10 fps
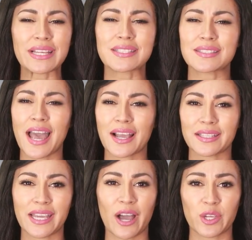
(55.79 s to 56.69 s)

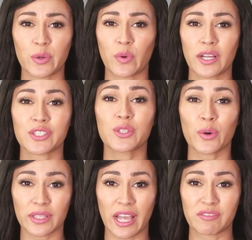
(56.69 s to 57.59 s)
exactly how you want
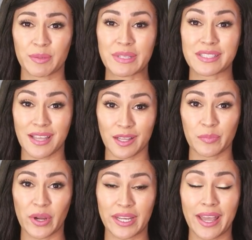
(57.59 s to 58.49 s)
your life to be
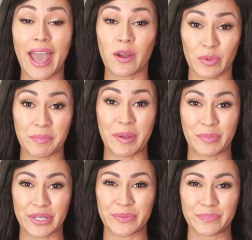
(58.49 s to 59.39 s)
celebrated and
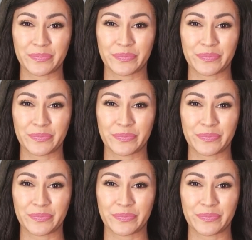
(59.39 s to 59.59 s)
remembered.